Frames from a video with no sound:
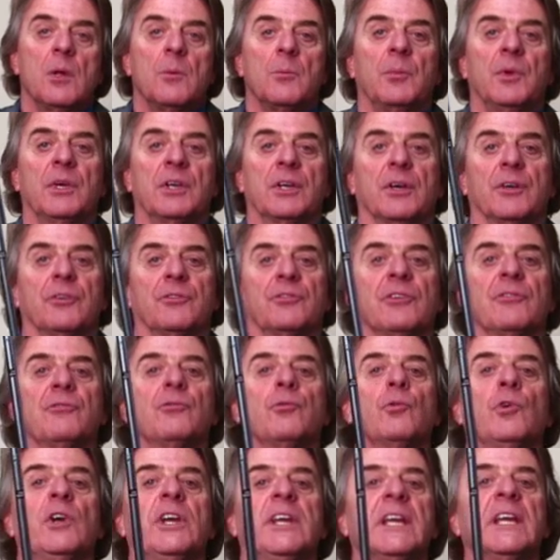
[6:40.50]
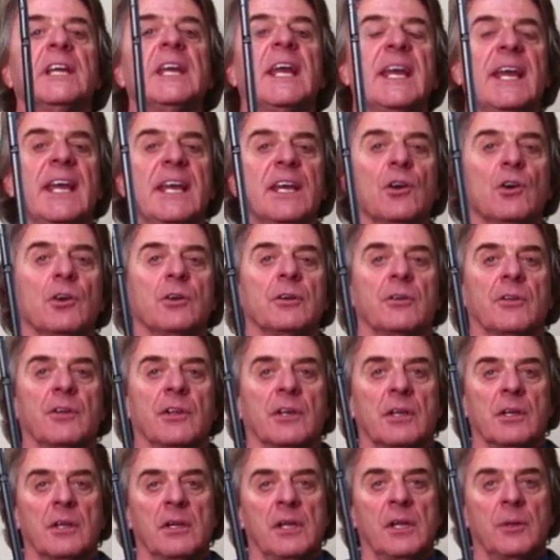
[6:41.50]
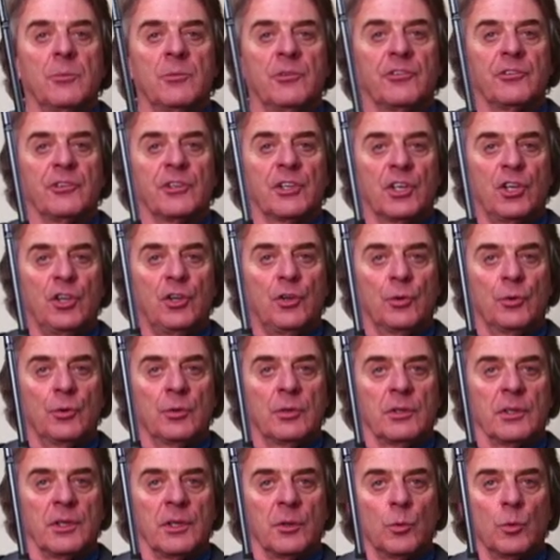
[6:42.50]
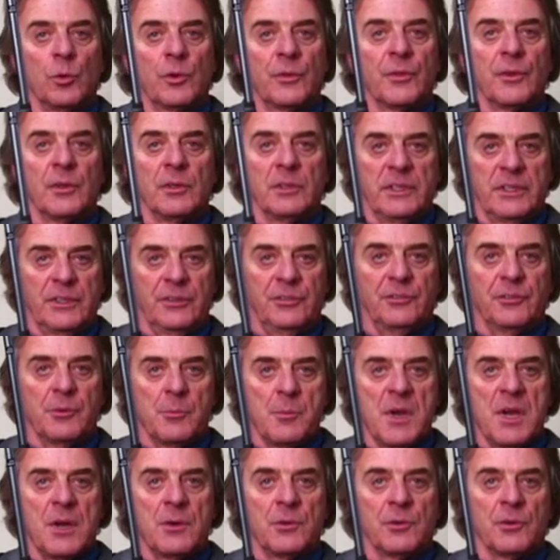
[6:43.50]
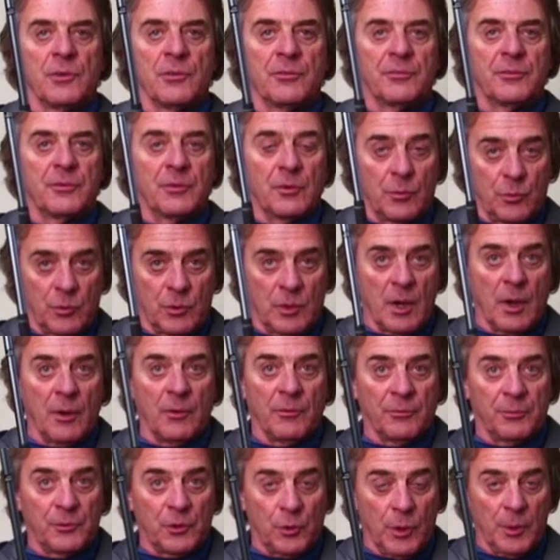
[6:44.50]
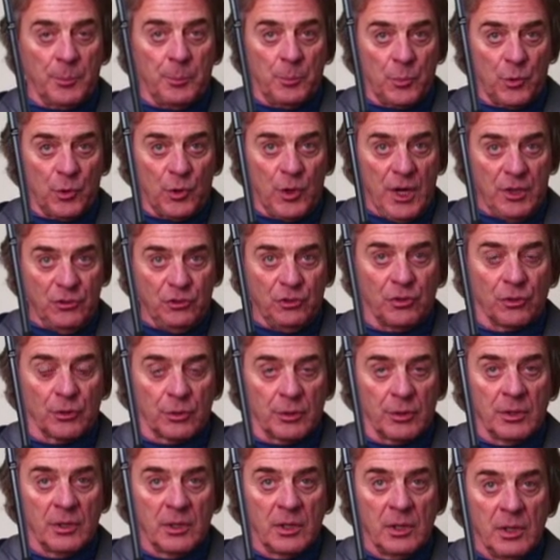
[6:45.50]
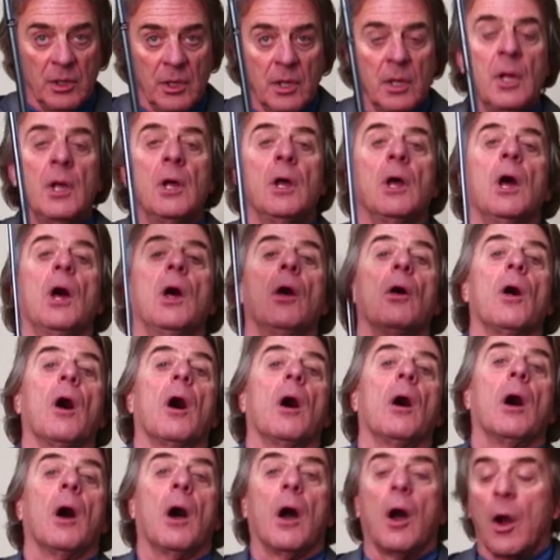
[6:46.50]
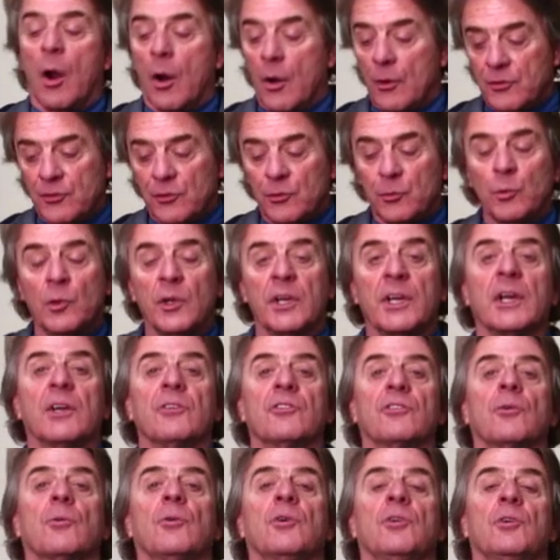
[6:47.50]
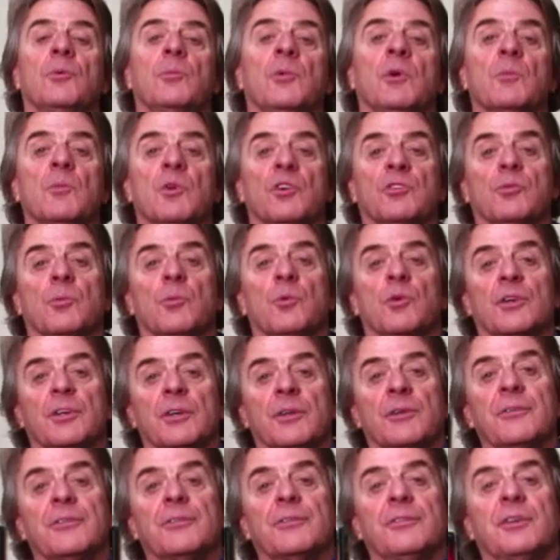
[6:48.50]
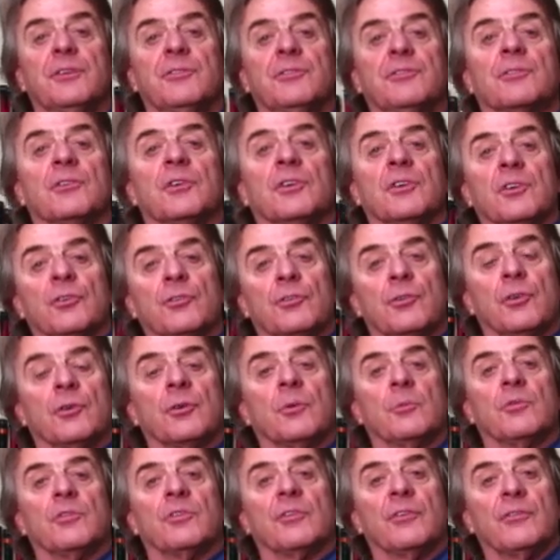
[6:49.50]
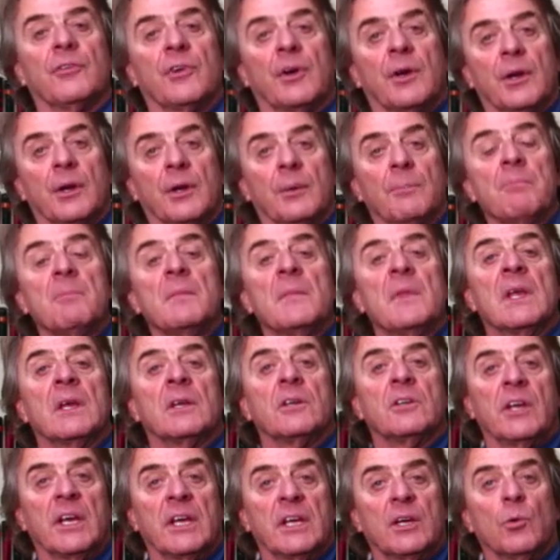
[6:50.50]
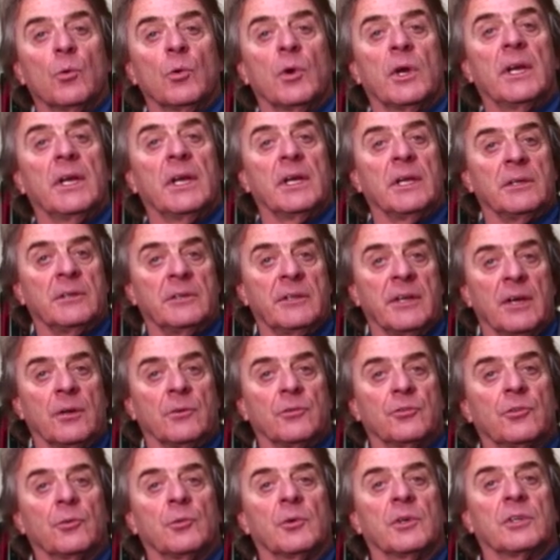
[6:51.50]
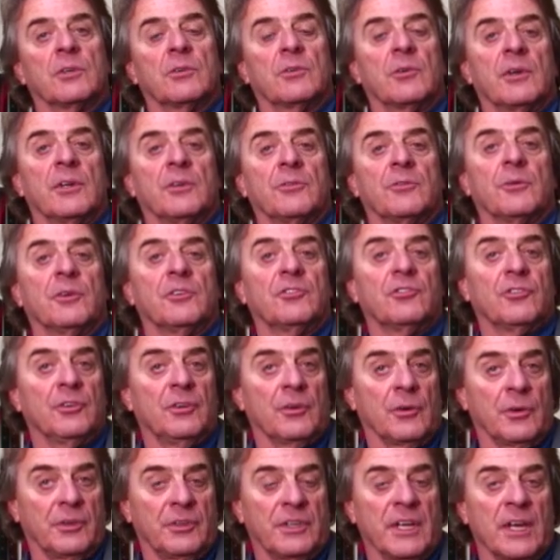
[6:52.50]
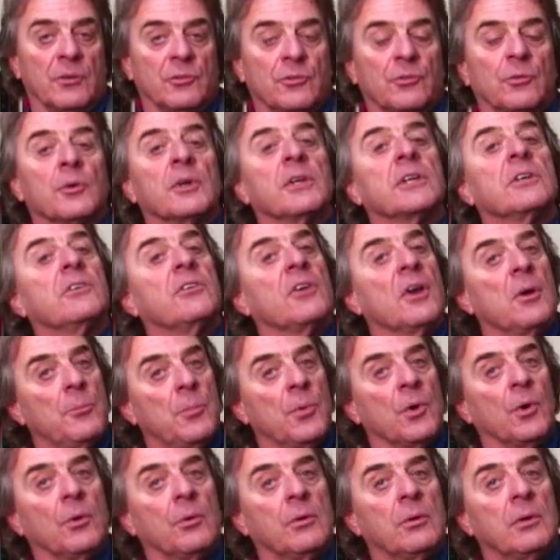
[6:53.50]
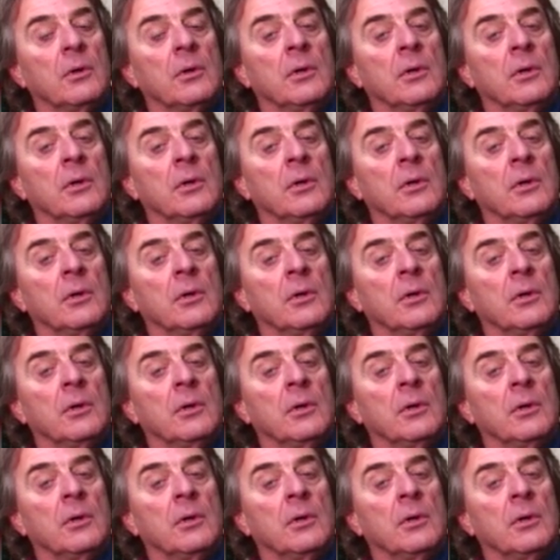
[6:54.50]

because if we can hang onto the club securely with the least amount of grip pressure, our swing is going to be much more consistent in terms of our takeaway and downswing transition, our downswing tempo.